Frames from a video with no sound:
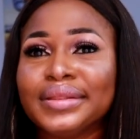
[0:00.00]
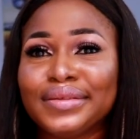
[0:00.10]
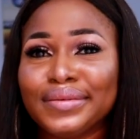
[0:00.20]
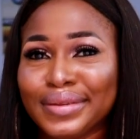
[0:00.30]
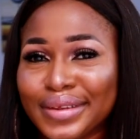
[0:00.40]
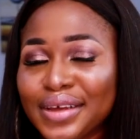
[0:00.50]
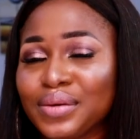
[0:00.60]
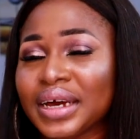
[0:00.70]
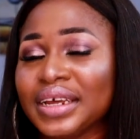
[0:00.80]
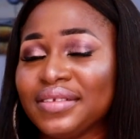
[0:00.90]
today
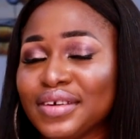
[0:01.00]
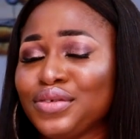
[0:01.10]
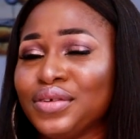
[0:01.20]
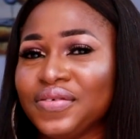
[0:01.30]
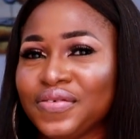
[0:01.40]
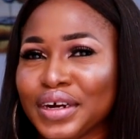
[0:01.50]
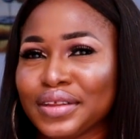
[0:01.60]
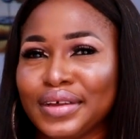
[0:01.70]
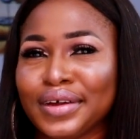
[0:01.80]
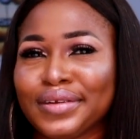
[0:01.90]
you can attest to the
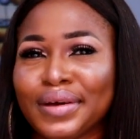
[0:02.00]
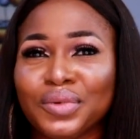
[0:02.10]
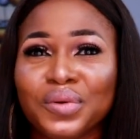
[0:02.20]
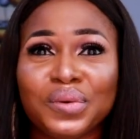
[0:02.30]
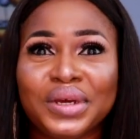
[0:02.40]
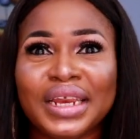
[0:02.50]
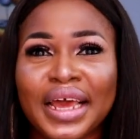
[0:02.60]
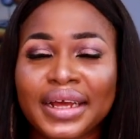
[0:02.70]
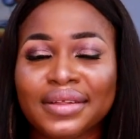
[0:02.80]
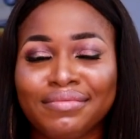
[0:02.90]
fact that i'm not looking
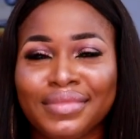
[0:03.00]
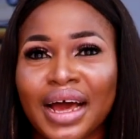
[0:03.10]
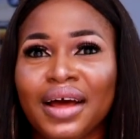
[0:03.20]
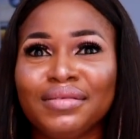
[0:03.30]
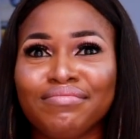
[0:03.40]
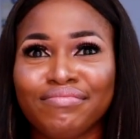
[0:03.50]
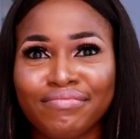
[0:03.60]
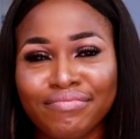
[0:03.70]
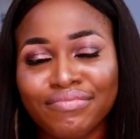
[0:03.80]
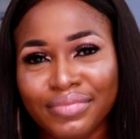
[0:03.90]
like that
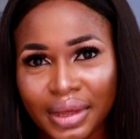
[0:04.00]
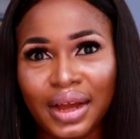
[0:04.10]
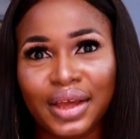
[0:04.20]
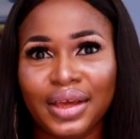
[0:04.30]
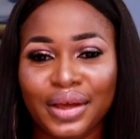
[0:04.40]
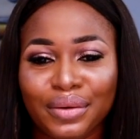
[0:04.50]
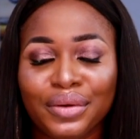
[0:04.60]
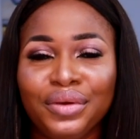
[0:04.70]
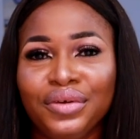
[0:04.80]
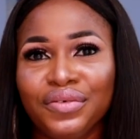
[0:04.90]
that girl
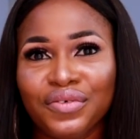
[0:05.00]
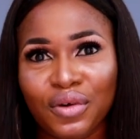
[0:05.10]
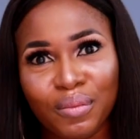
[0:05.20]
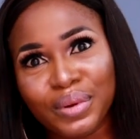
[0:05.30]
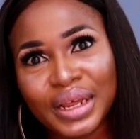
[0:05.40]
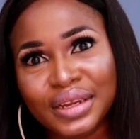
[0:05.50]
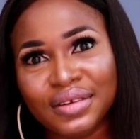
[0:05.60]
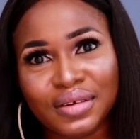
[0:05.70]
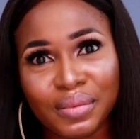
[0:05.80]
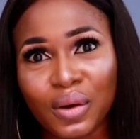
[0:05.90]
you've
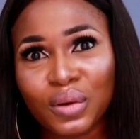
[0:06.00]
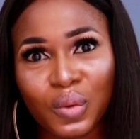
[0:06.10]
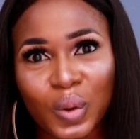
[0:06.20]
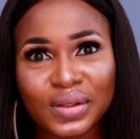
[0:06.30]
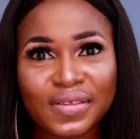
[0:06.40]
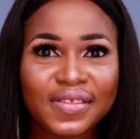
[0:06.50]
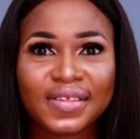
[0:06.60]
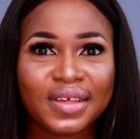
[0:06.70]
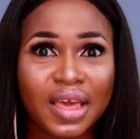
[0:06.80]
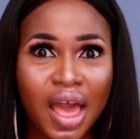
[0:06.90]
complained about
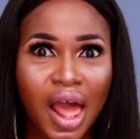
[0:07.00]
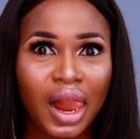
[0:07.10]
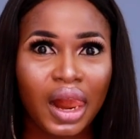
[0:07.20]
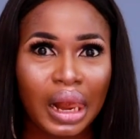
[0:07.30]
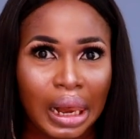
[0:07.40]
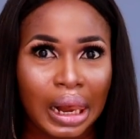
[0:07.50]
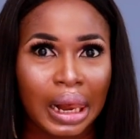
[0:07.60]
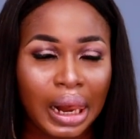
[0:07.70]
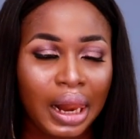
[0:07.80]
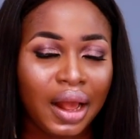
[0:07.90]
once yeah
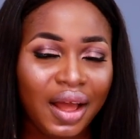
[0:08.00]
Eh?